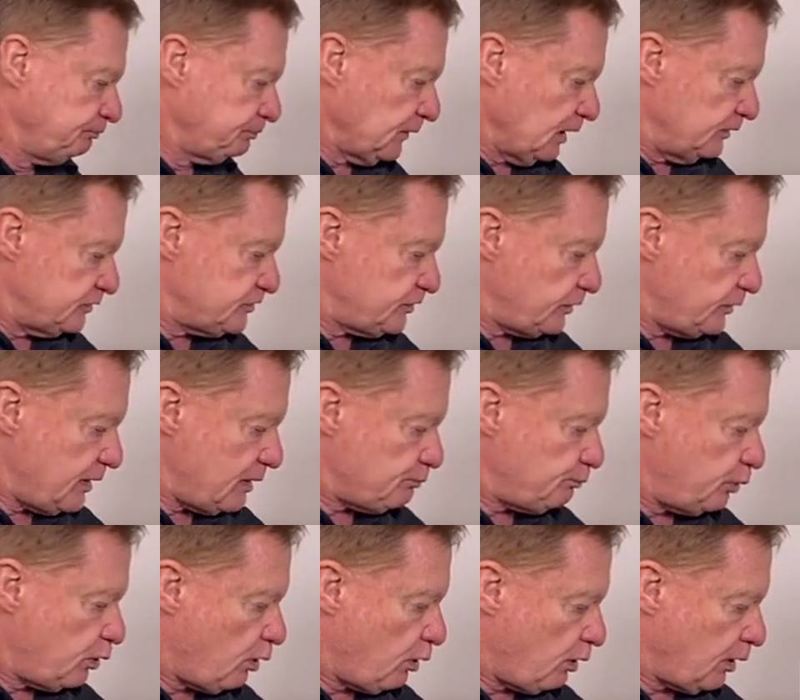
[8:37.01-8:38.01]
And so that
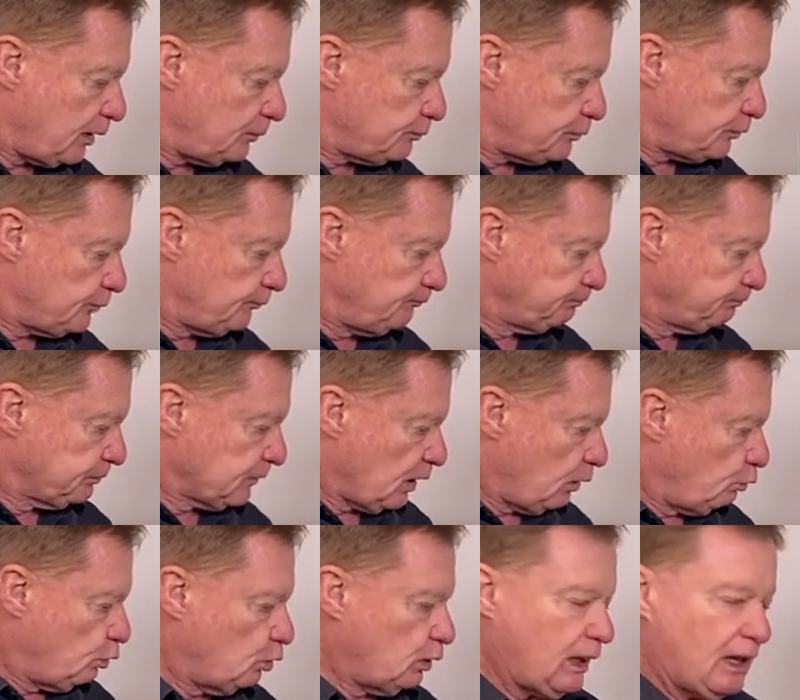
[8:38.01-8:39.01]
pipe
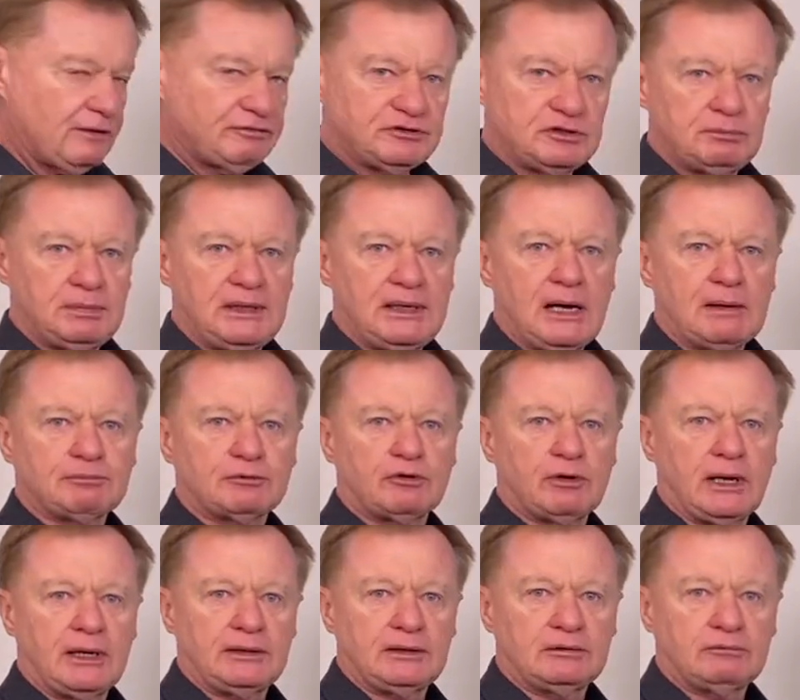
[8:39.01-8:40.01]
will have to be
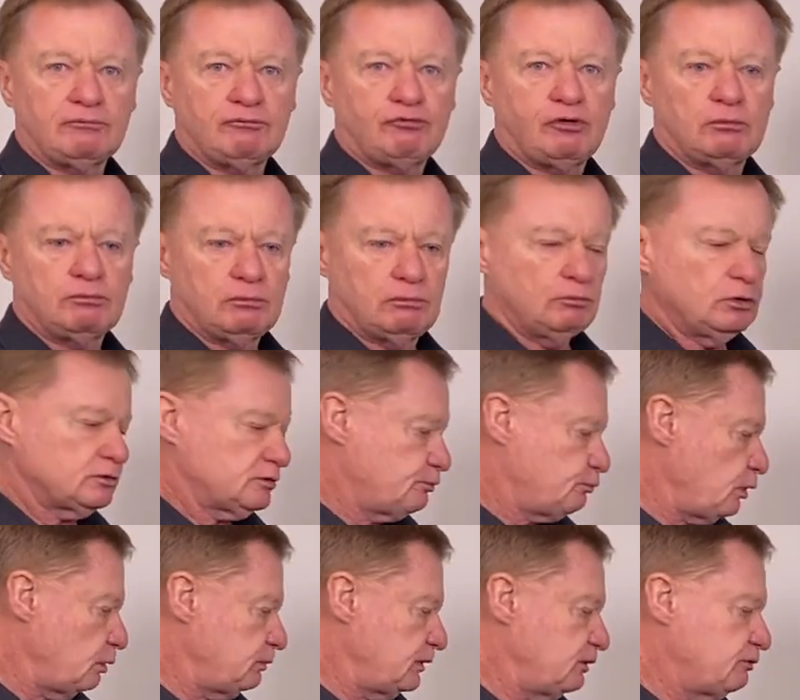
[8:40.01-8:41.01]
upgraded from what's
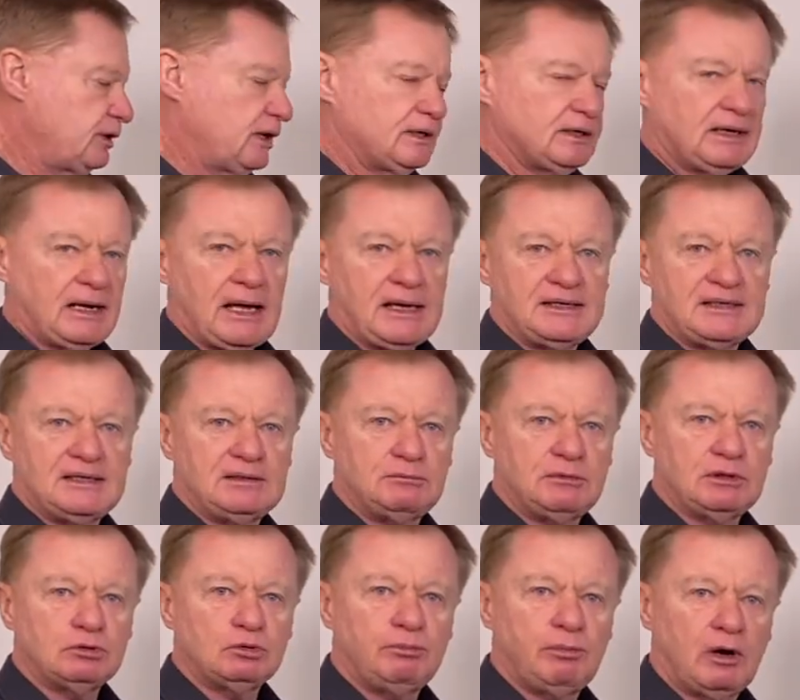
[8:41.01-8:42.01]
probably around an 18
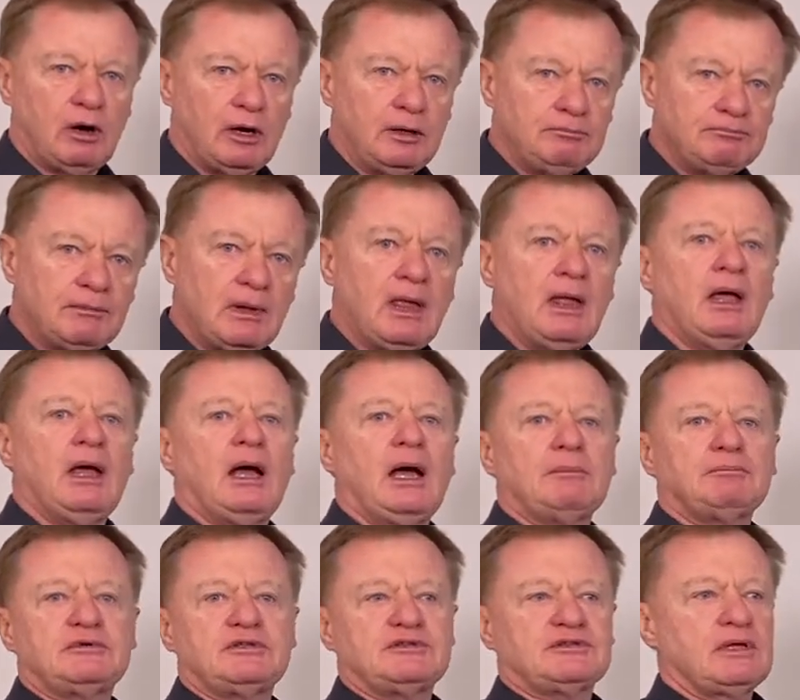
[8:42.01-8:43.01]
mil pipe
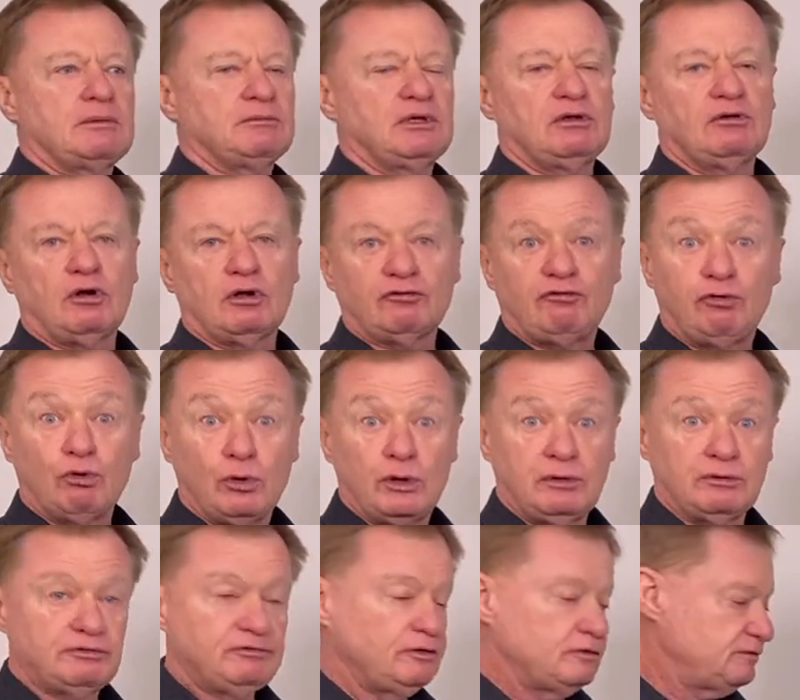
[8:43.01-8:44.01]
up to something like 40 or
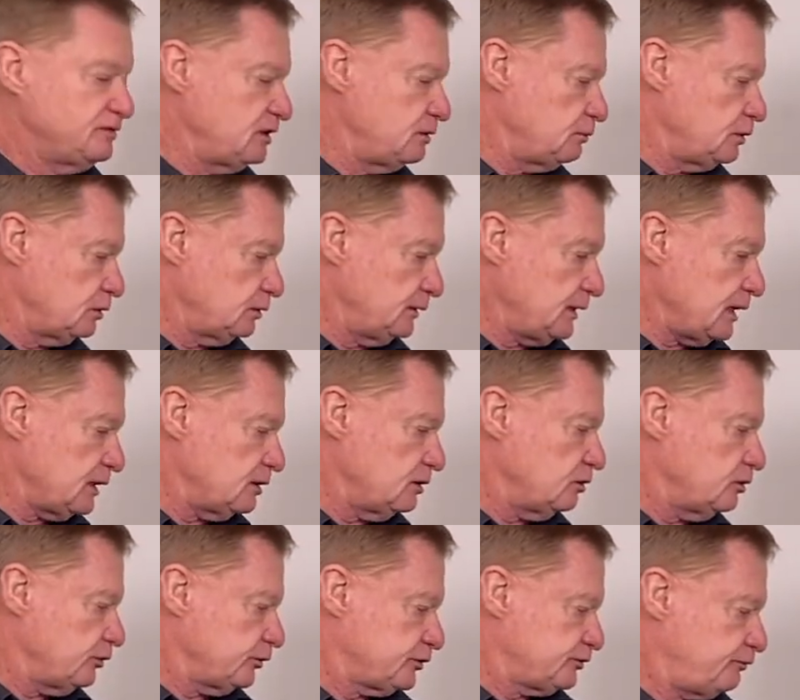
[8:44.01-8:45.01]
50 mil. And that can
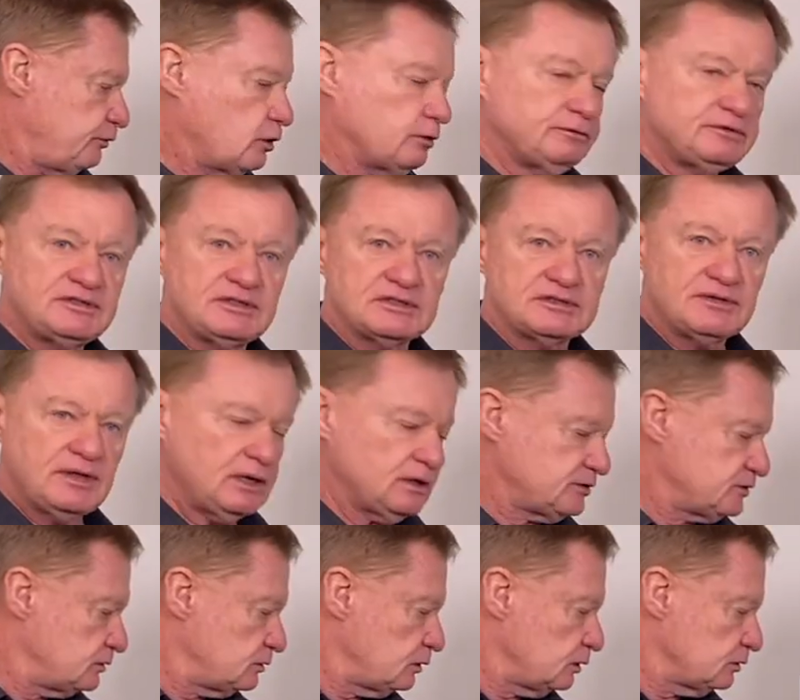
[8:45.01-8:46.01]
cost $5,000
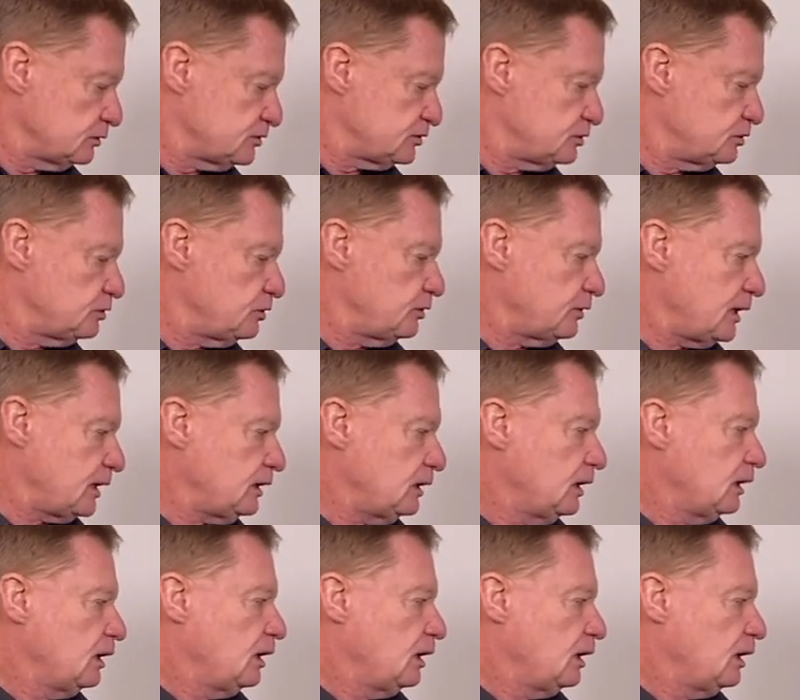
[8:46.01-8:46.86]
or $6,000 to do that.